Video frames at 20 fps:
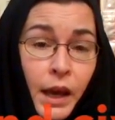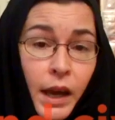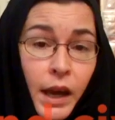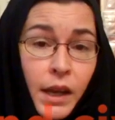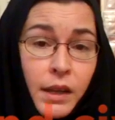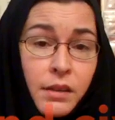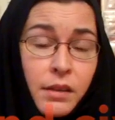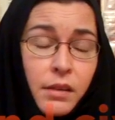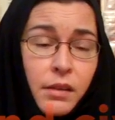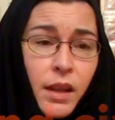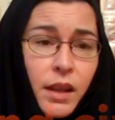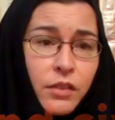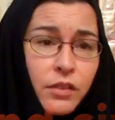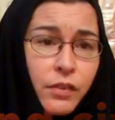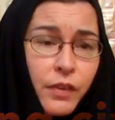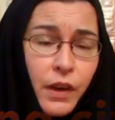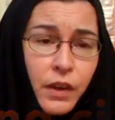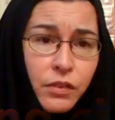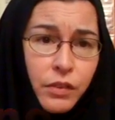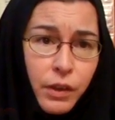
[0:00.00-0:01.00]
And let's
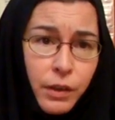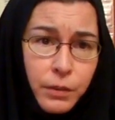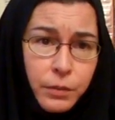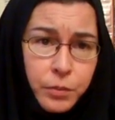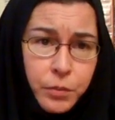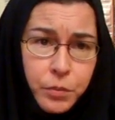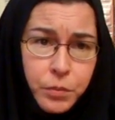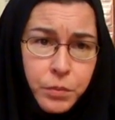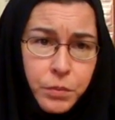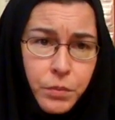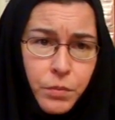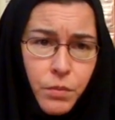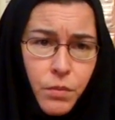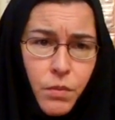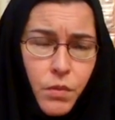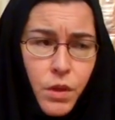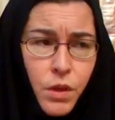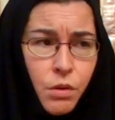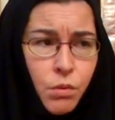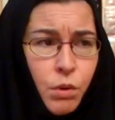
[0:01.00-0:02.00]
face it,
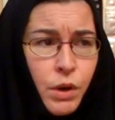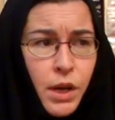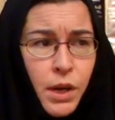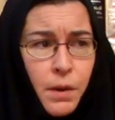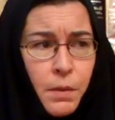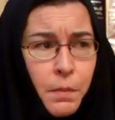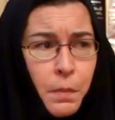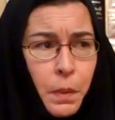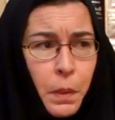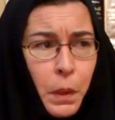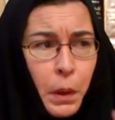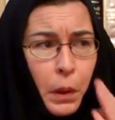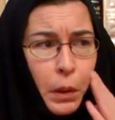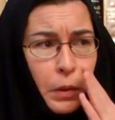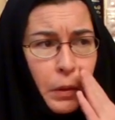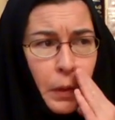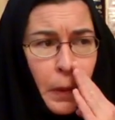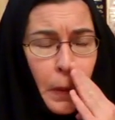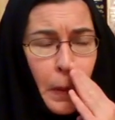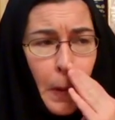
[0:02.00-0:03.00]
we
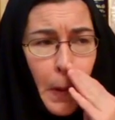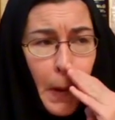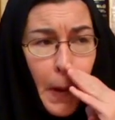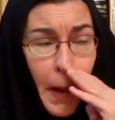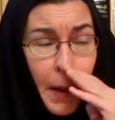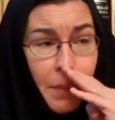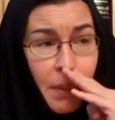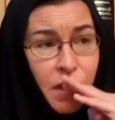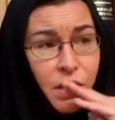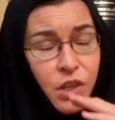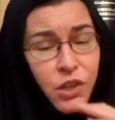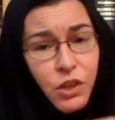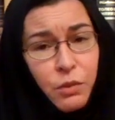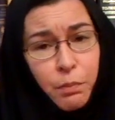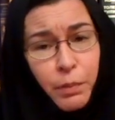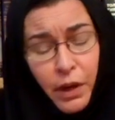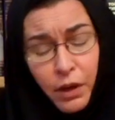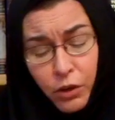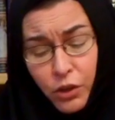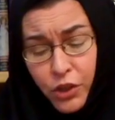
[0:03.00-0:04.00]
do a
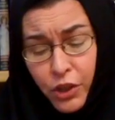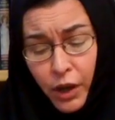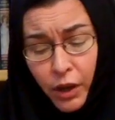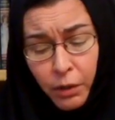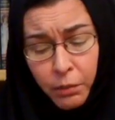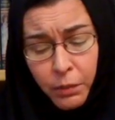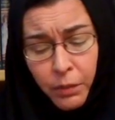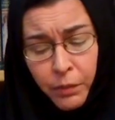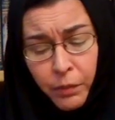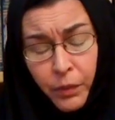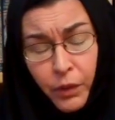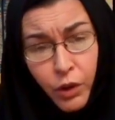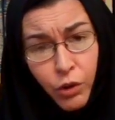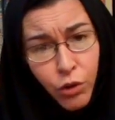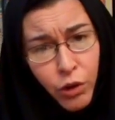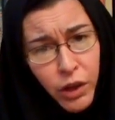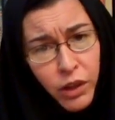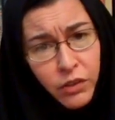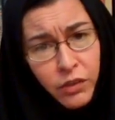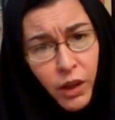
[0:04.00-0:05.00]
much better job
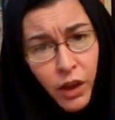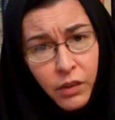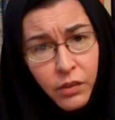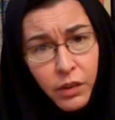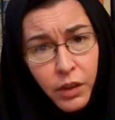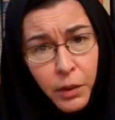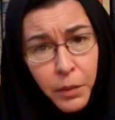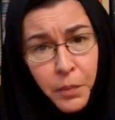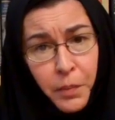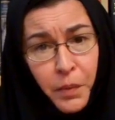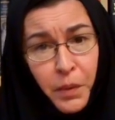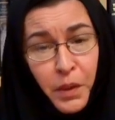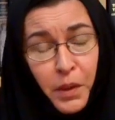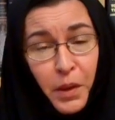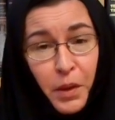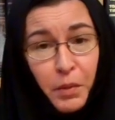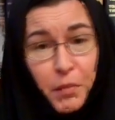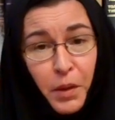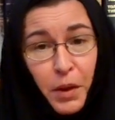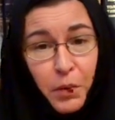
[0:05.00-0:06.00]
criticizing
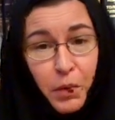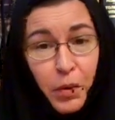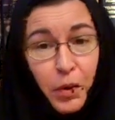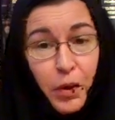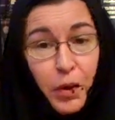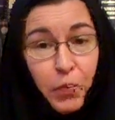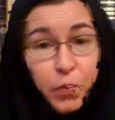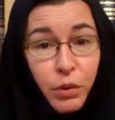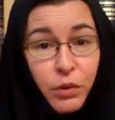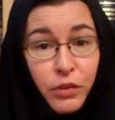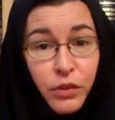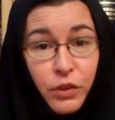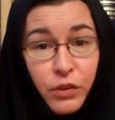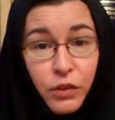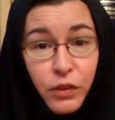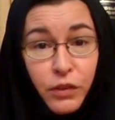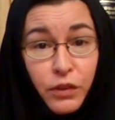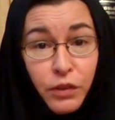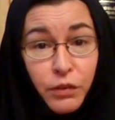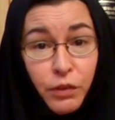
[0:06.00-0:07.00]
people in
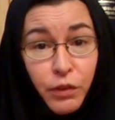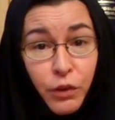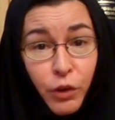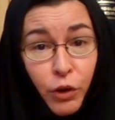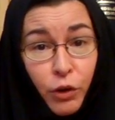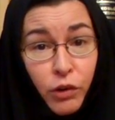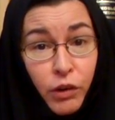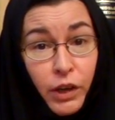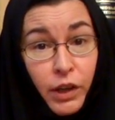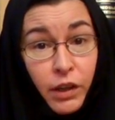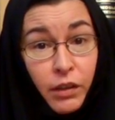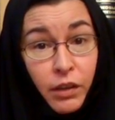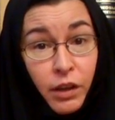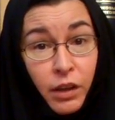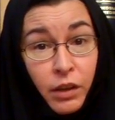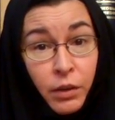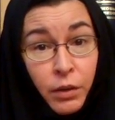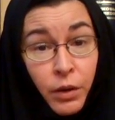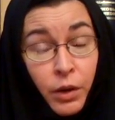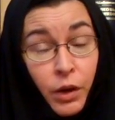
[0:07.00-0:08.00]
positions of authority
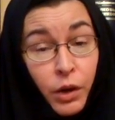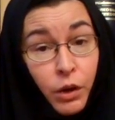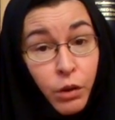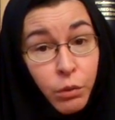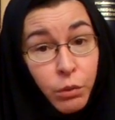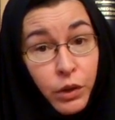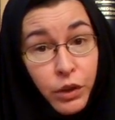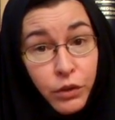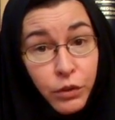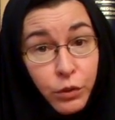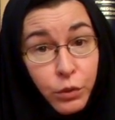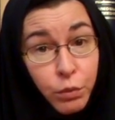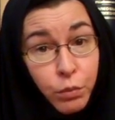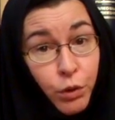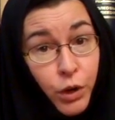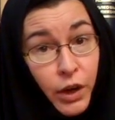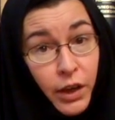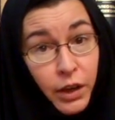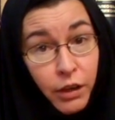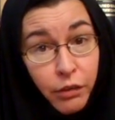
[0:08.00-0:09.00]
than we do
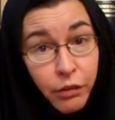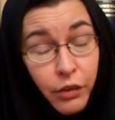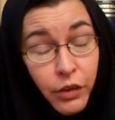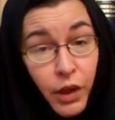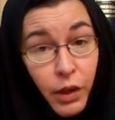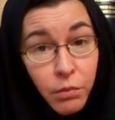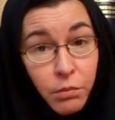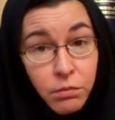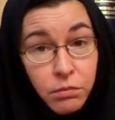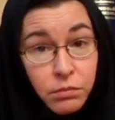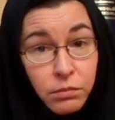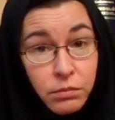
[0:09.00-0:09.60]
praying for them.